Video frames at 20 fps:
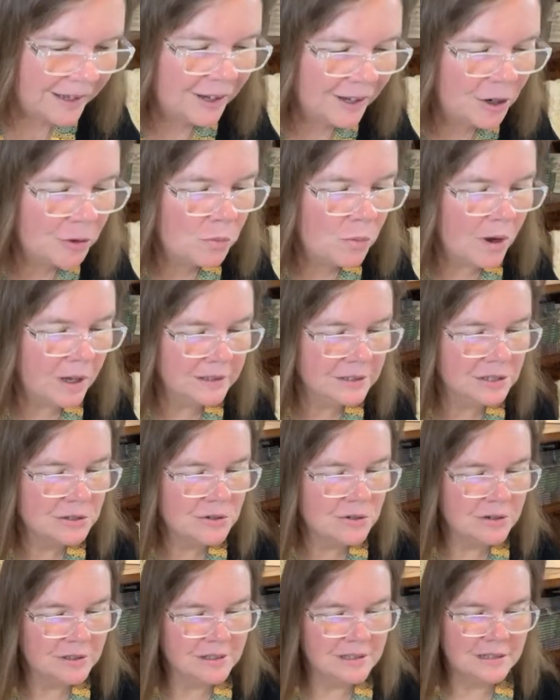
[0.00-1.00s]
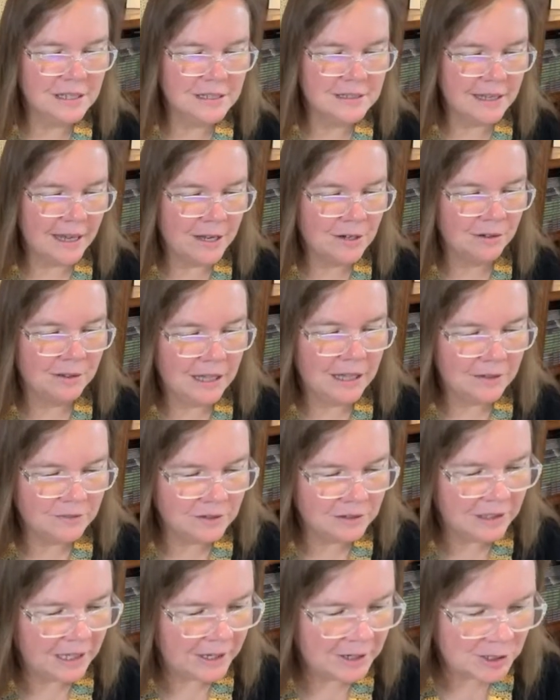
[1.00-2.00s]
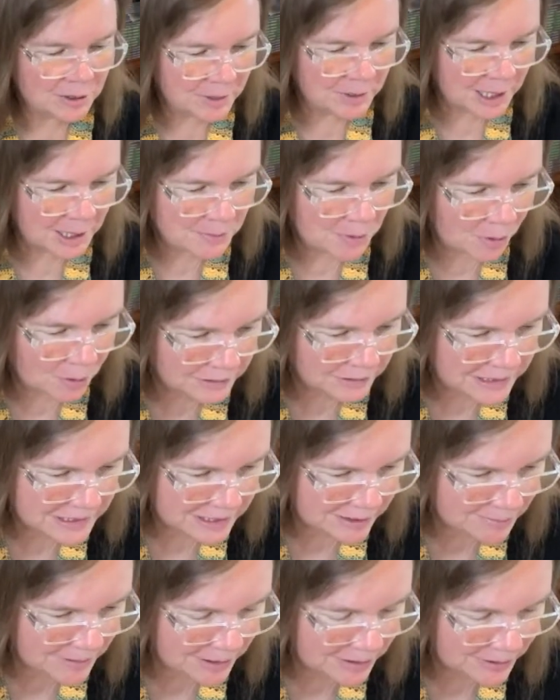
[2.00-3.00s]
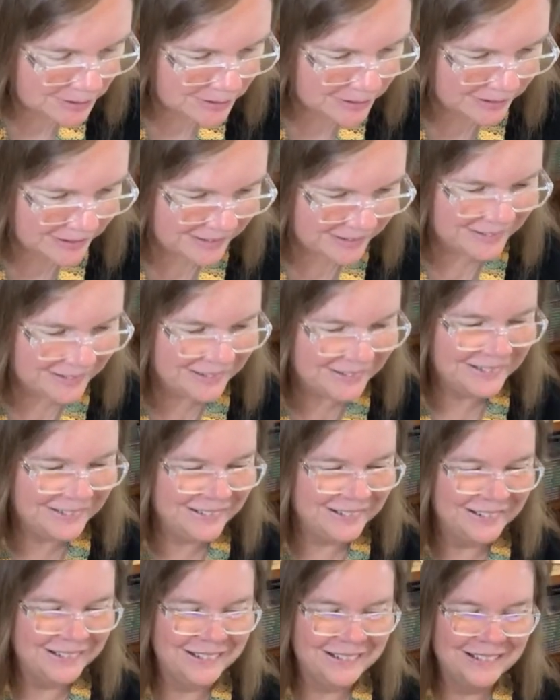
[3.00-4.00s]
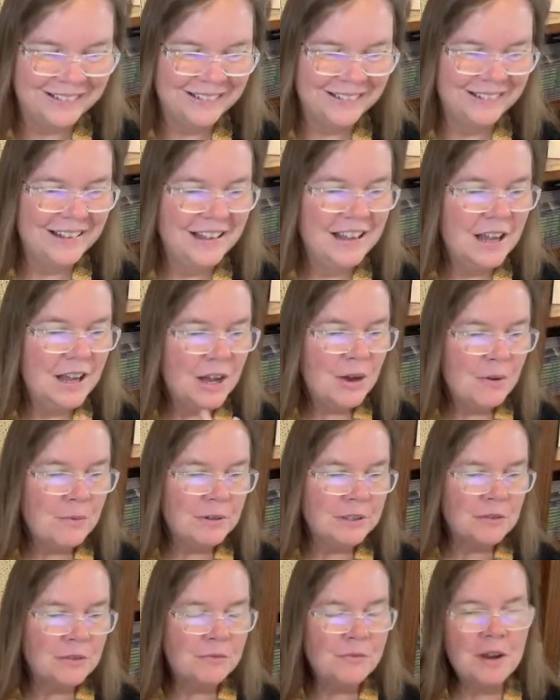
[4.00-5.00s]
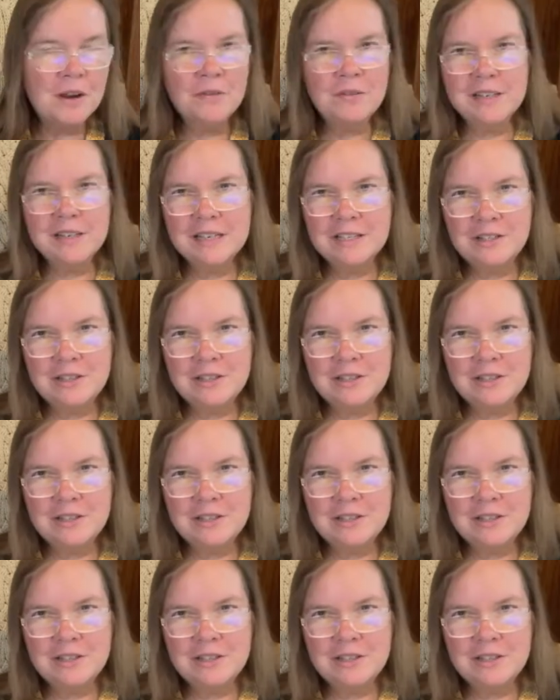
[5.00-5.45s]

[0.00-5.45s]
Wanda Gordon says, I don't have a lighter, but I'm holding up my hook. Well, if we ever get